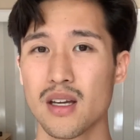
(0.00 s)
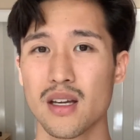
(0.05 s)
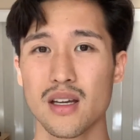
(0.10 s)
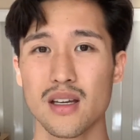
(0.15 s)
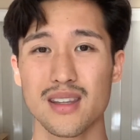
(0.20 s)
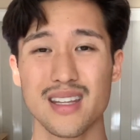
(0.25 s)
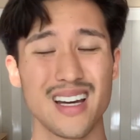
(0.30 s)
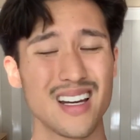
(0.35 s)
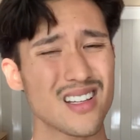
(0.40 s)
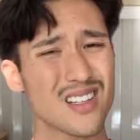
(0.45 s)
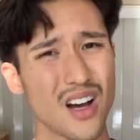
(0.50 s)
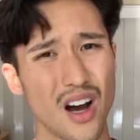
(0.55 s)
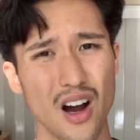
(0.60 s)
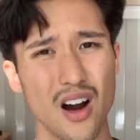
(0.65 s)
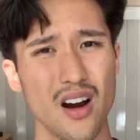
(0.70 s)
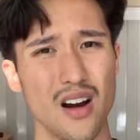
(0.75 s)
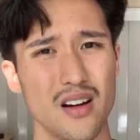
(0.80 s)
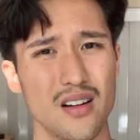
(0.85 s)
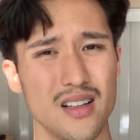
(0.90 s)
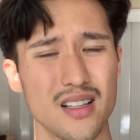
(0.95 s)
That is
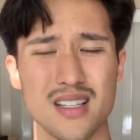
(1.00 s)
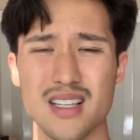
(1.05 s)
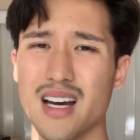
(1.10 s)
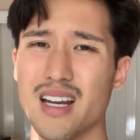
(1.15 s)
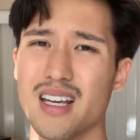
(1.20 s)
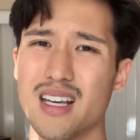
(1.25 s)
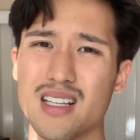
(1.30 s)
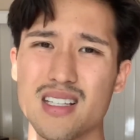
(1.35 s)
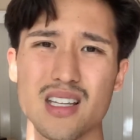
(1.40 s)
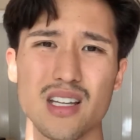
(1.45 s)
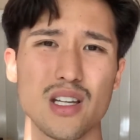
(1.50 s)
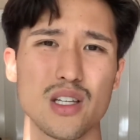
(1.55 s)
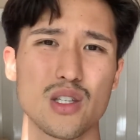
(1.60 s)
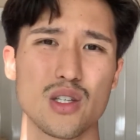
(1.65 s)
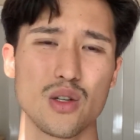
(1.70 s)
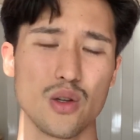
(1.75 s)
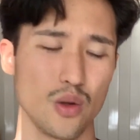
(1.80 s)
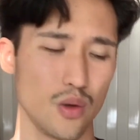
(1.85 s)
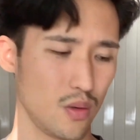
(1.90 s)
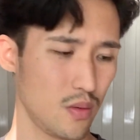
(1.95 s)
hard. It's not easy to
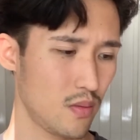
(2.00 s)
do.